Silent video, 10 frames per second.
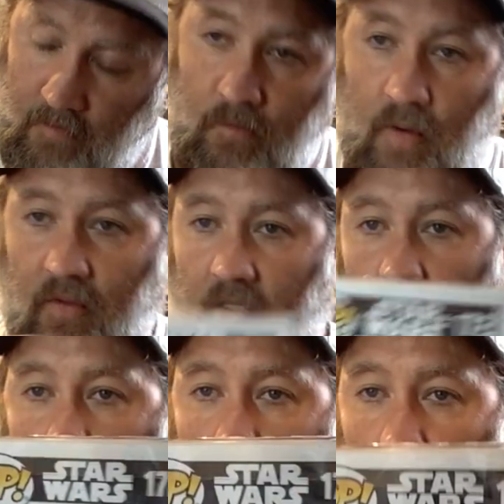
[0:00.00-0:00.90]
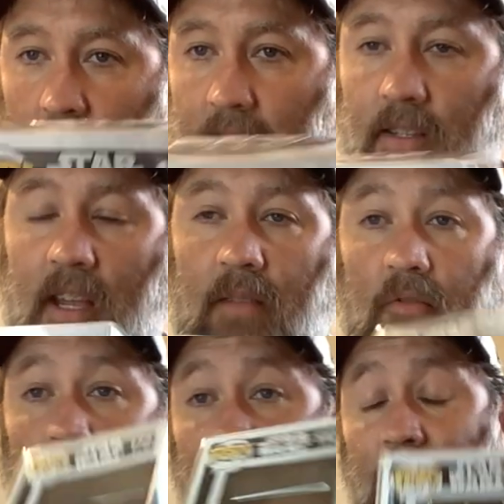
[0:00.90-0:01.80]
with his purple
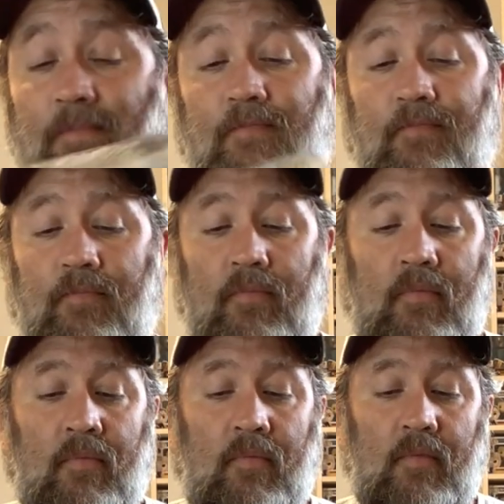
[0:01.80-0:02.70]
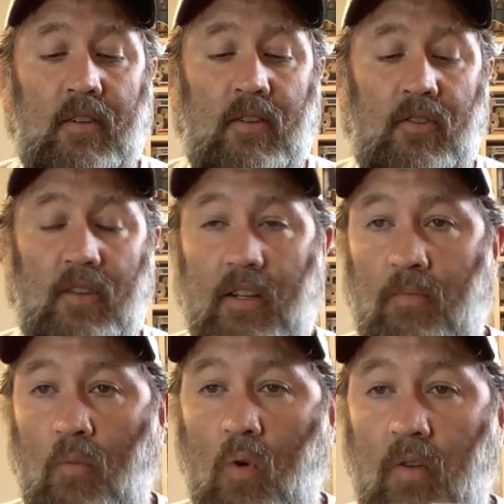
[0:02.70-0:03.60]
lightsaber, but this is
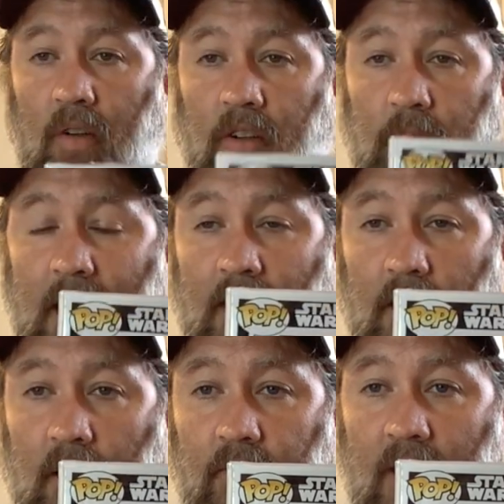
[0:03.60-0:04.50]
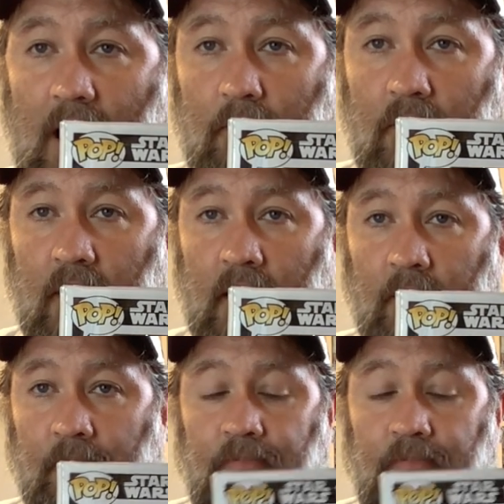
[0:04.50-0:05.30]
just more of a speculative type of thing.